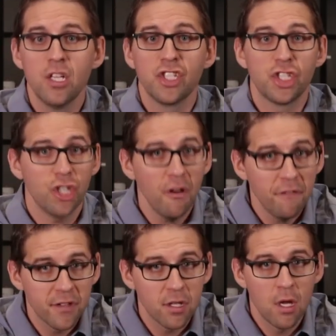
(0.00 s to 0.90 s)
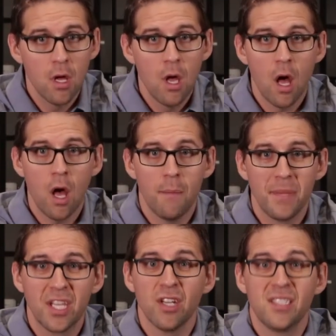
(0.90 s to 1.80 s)
soft
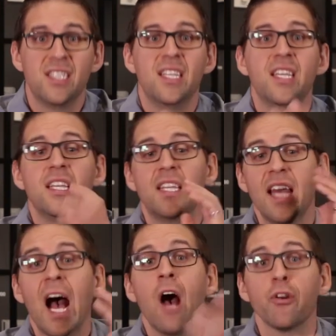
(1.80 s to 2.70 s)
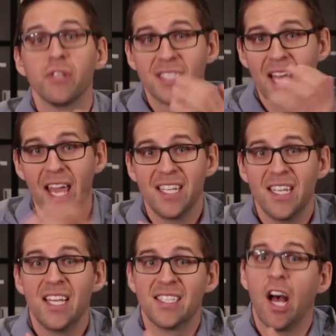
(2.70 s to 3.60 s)
because the outer side
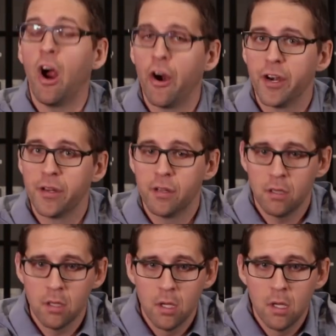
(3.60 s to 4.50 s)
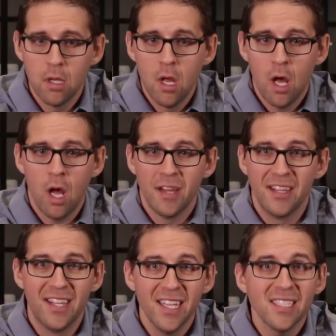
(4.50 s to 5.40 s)
is hard.
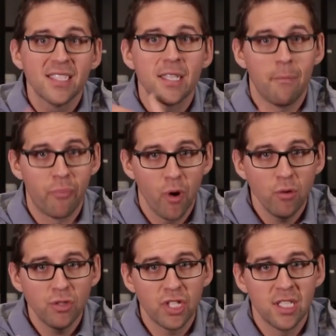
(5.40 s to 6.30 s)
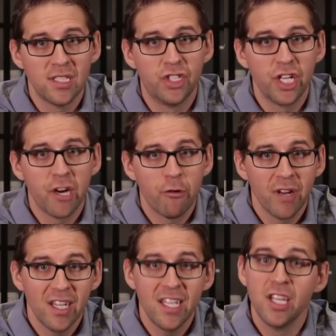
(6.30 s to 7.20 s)
This approach is
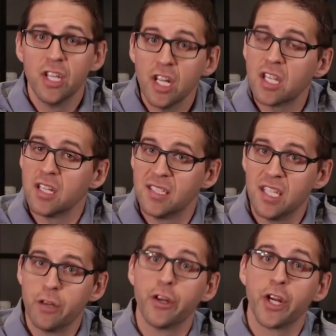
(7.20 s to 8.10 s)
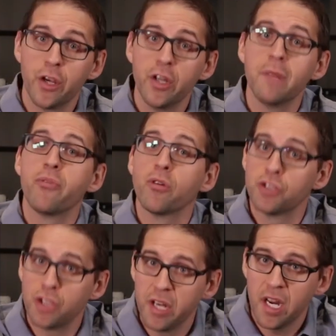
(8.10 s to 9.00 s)
generally not considered a good
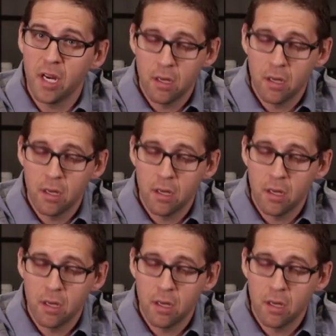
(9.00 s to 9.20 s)
approach today.